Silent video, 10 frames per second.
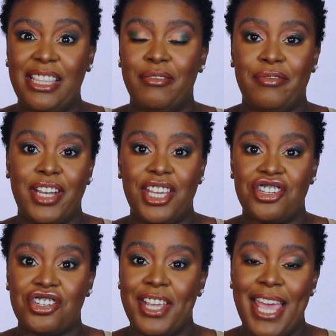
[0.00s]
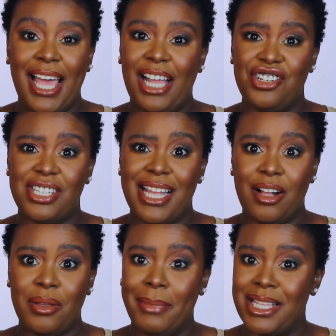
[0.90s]
the finish and just
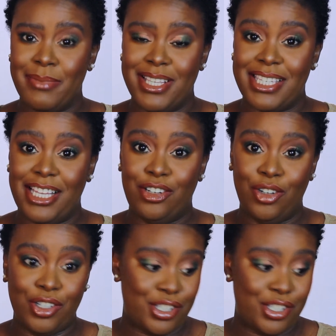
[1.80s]
how it makes my skin look.